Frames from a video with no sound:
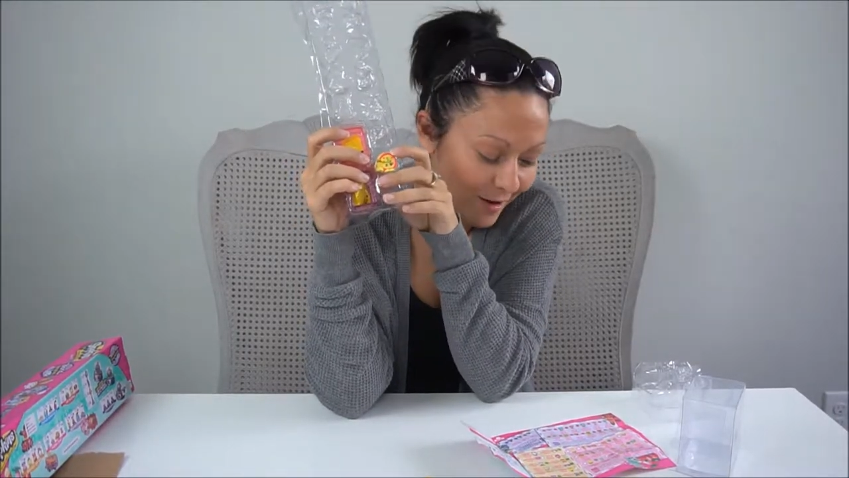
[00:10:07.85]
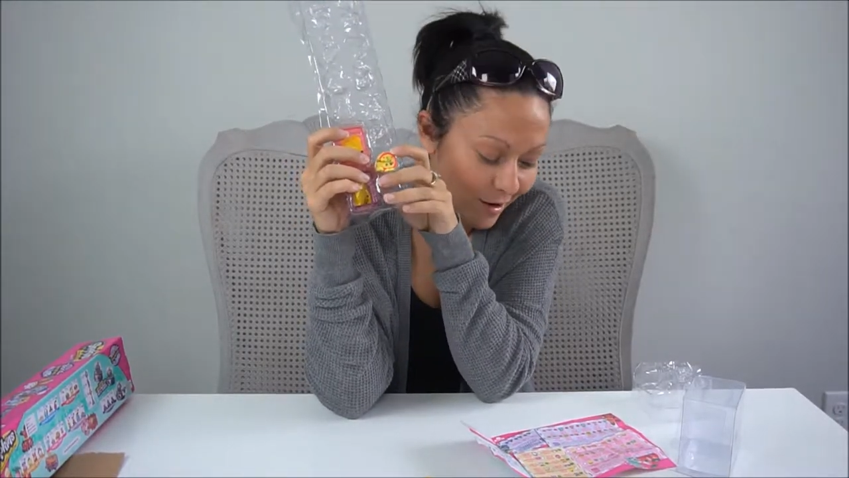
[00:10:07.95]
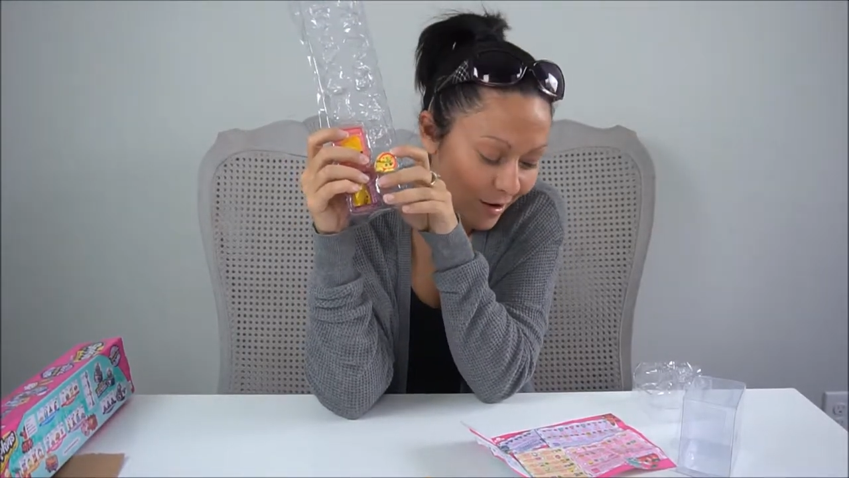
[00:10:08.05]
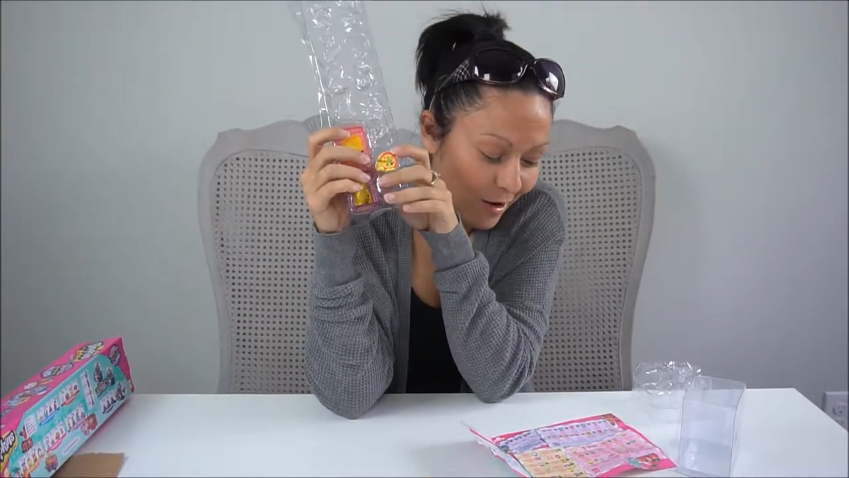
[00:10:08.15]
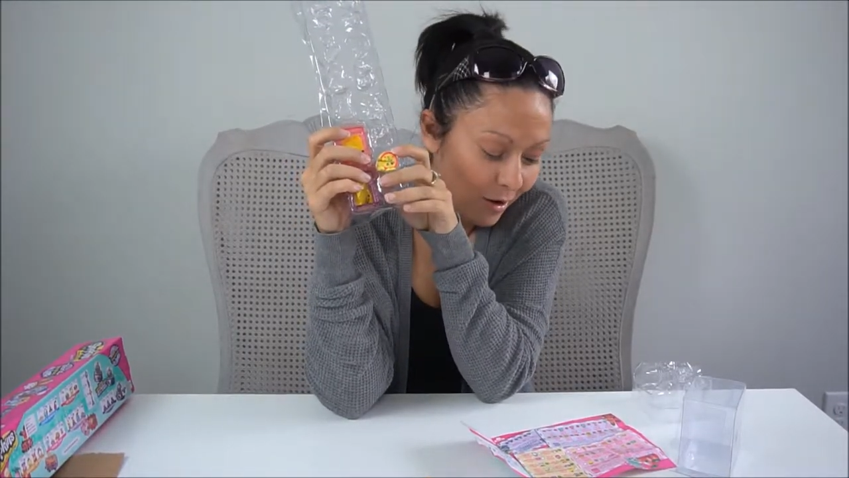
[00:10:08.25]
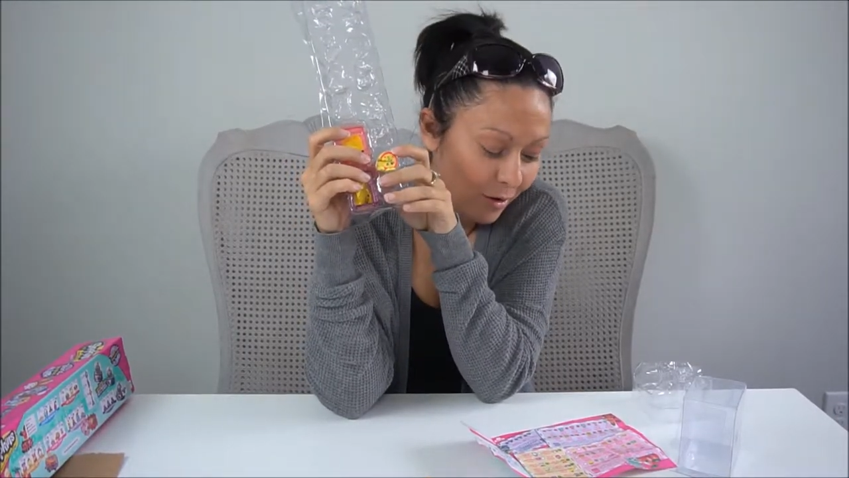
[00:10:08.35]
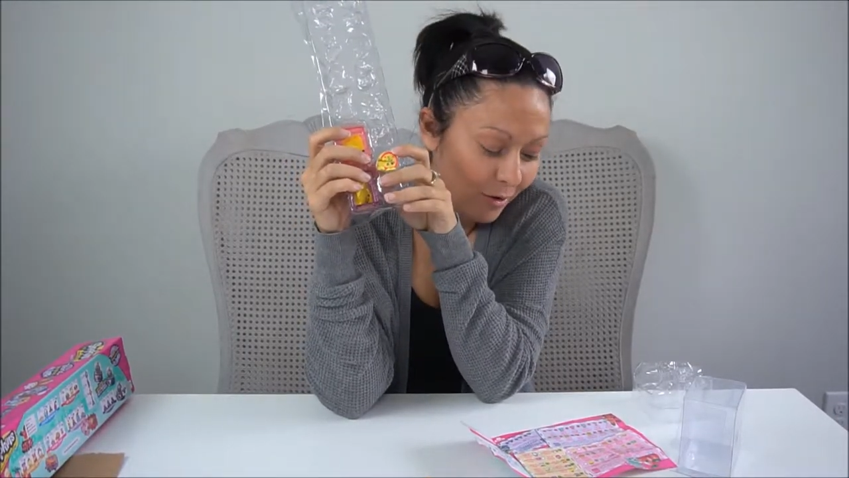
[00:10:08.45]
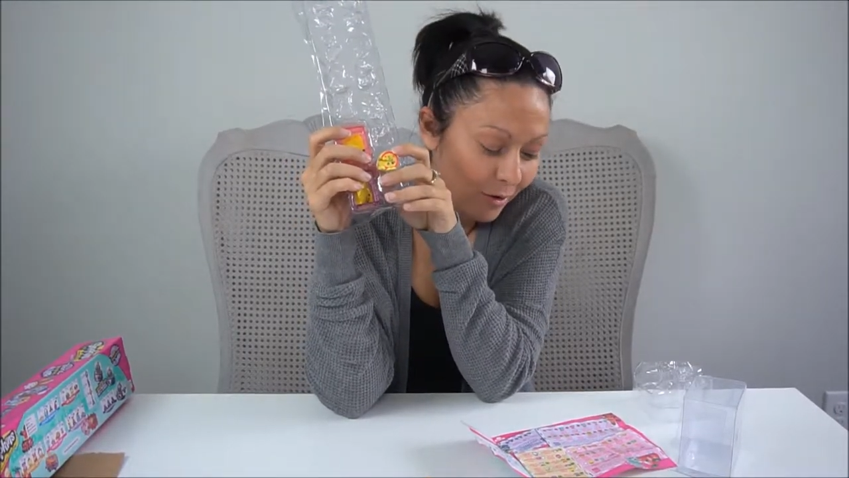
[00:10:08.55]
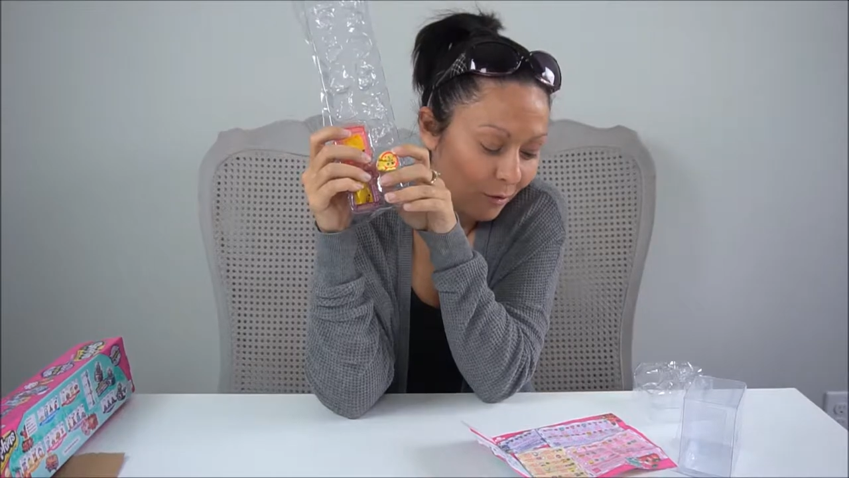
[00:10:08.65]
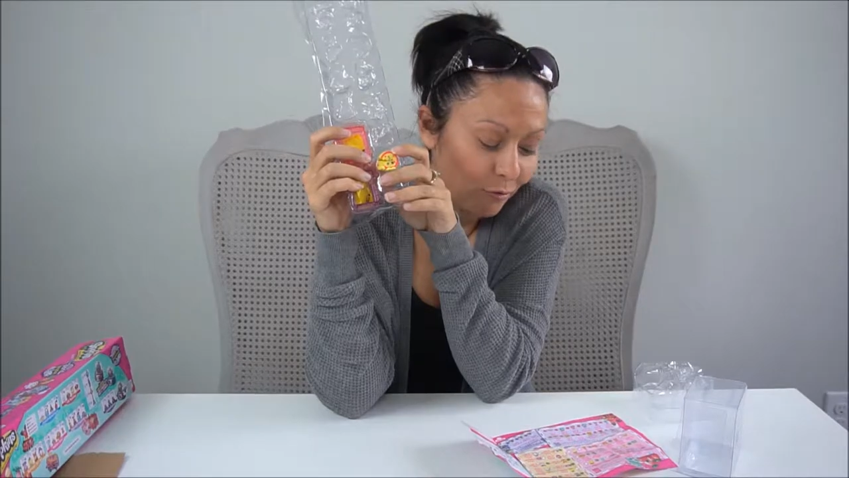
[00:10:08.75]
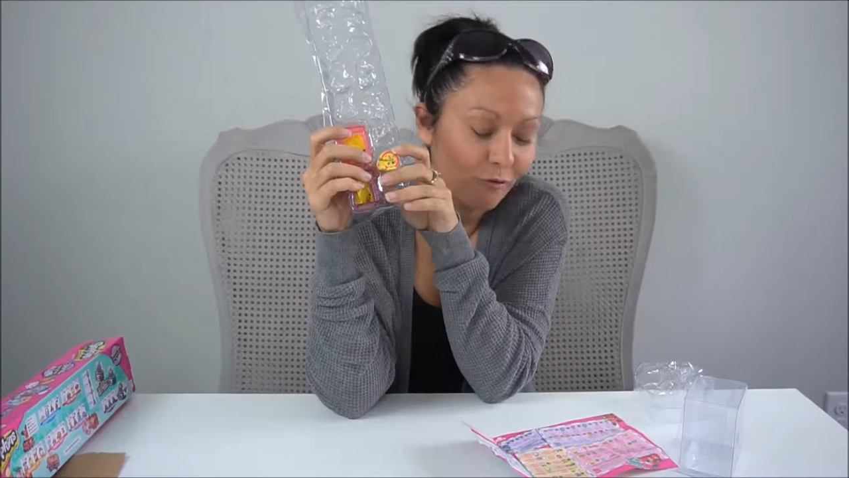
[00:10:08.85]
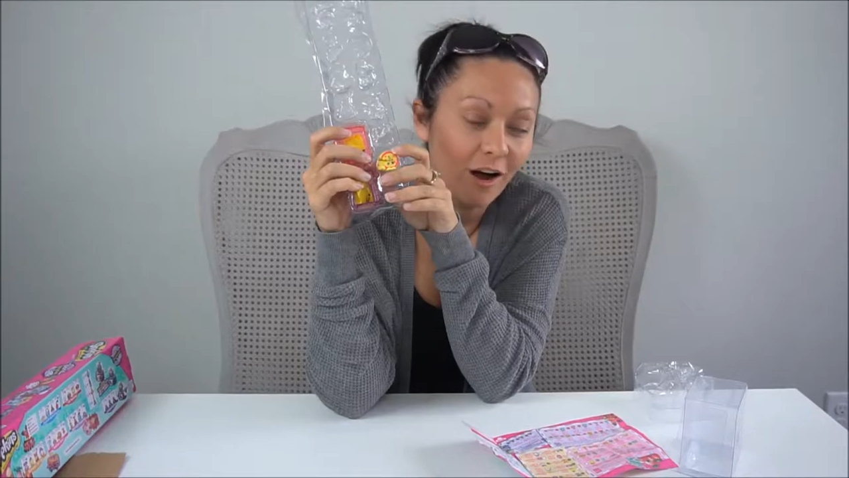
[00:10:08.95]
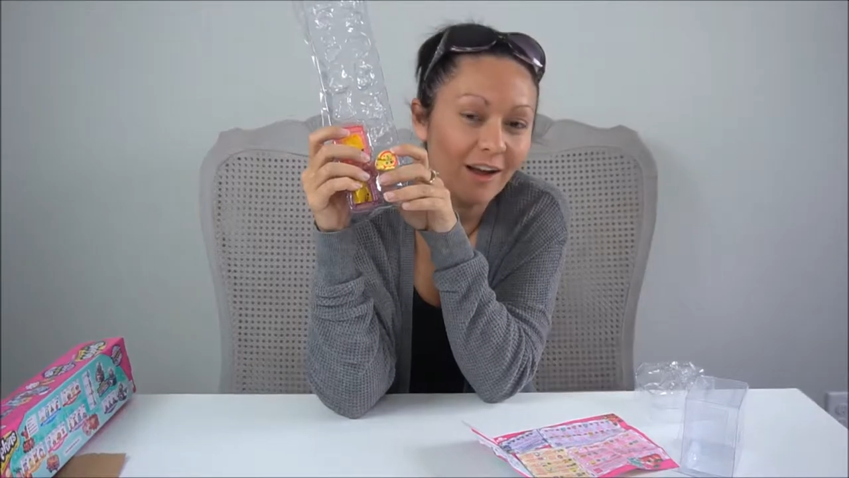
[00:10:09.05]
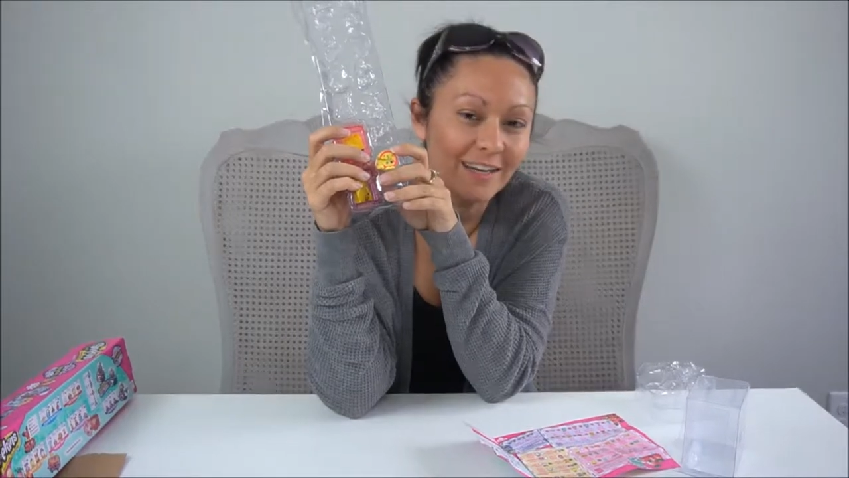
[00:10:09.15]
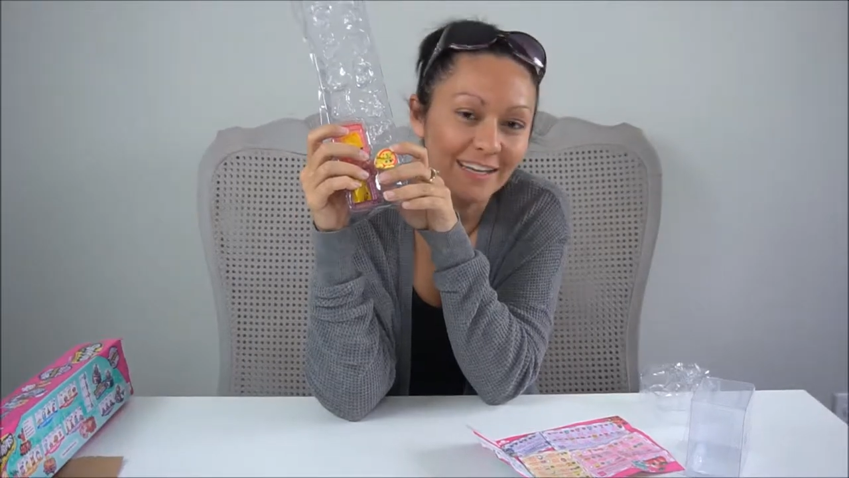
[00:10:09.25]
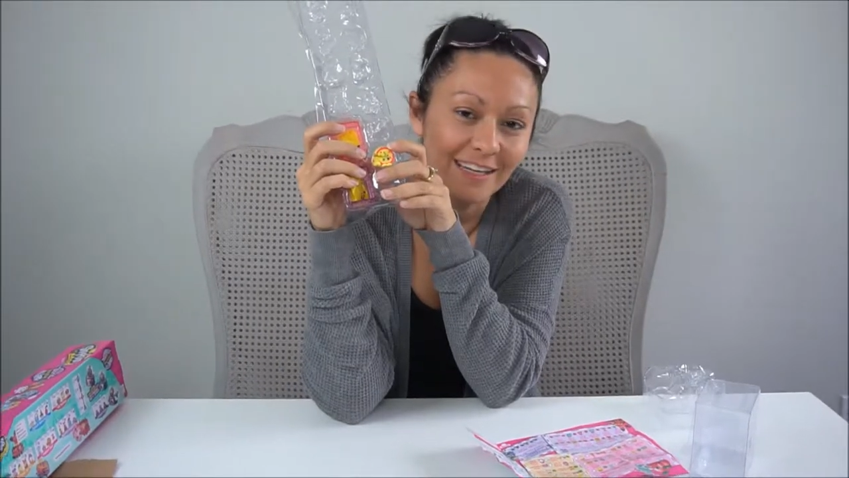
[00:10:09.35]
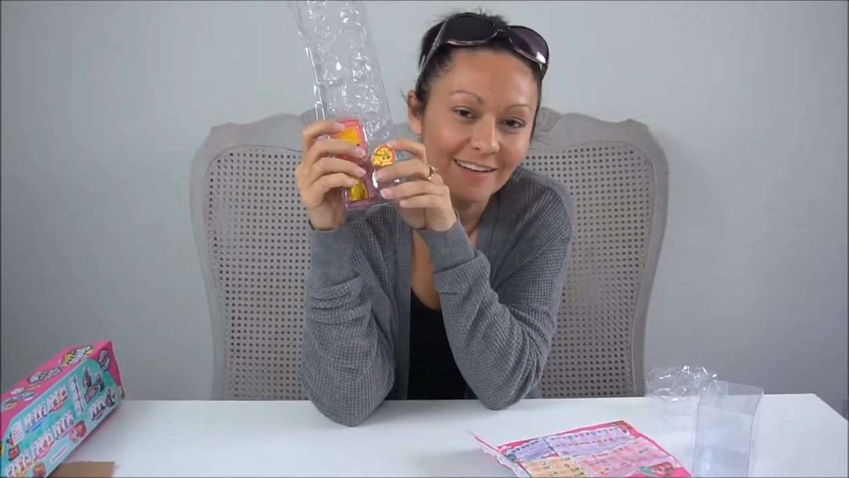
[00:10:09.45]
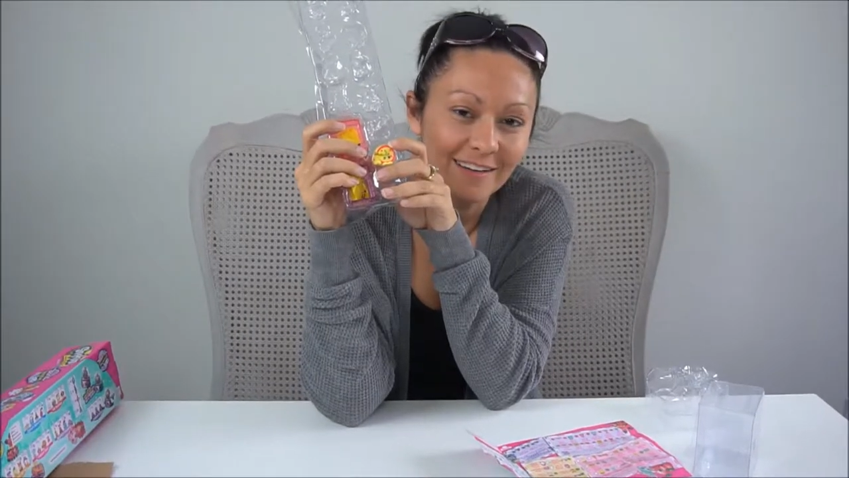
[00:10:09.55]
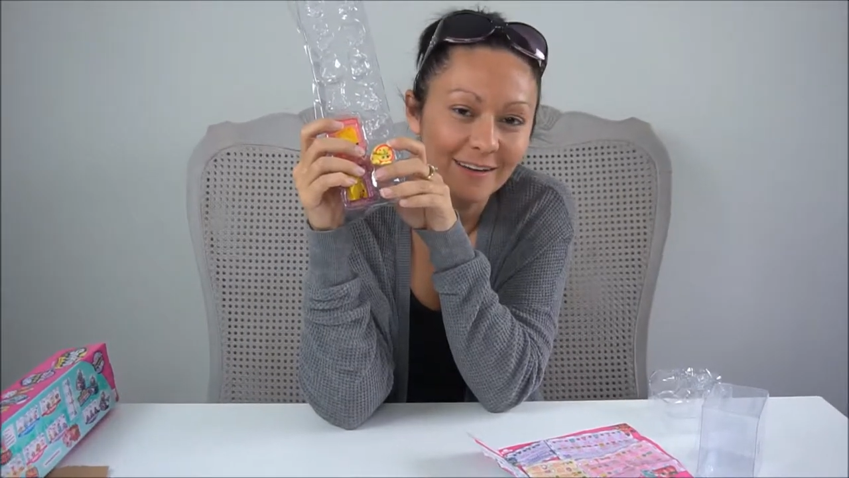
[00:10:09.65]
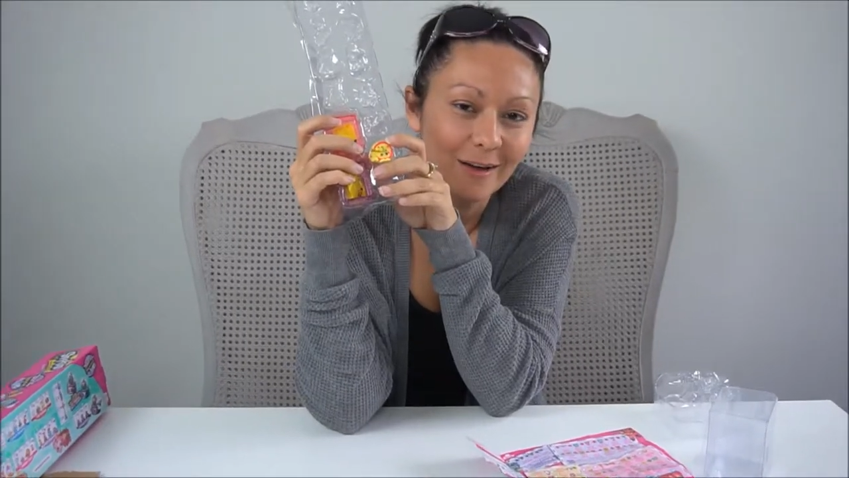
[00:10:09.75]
Have a pig. Ronnie,